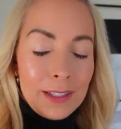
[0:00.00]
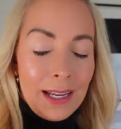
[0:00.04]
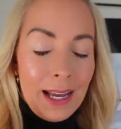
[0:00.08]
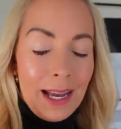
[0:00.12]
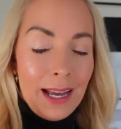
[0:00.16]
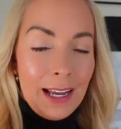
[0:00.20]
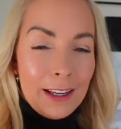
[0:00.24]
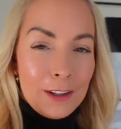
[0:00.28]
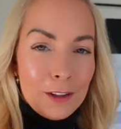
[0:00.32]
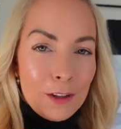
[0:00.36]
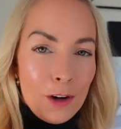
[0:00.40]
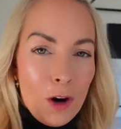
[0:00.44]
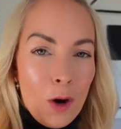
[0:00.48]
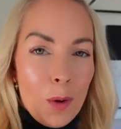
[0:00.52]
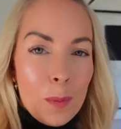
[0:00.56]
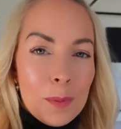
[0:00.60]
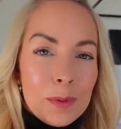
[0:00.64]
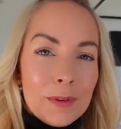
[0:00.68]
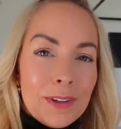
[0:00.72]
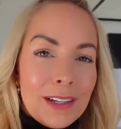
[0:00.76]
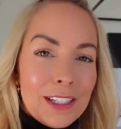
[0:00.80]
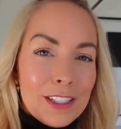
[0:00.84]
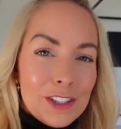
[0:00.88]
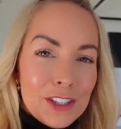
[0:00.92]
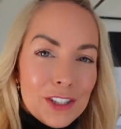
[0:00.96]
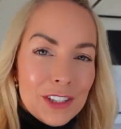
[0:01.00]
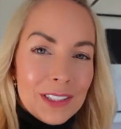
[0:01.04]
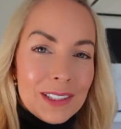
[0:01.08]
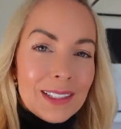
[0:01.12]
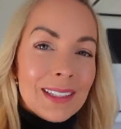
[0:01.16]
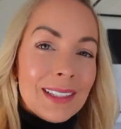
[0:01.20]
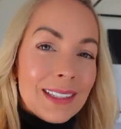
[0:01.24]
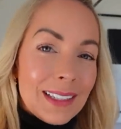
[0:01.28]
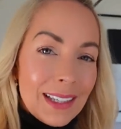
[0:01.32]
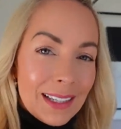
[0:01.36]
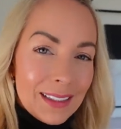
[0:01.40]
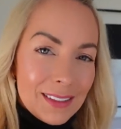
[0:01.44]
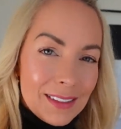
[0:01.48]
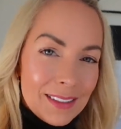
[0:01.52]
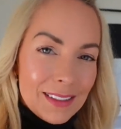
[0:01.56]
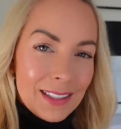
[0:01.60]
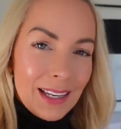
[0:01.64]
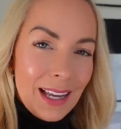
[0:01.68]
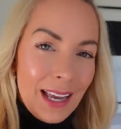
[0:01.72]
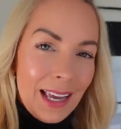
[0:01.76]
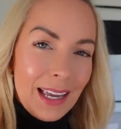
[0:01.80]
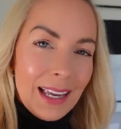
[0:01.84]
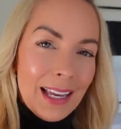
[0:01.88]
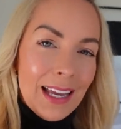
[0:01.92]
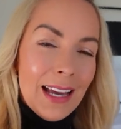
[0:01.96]
had her operation
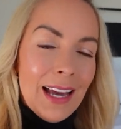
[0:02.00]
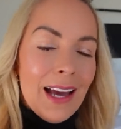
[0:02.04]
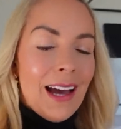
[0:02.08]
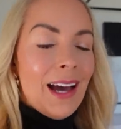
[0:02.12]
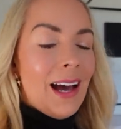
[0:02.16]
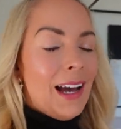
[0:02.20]
yesterday.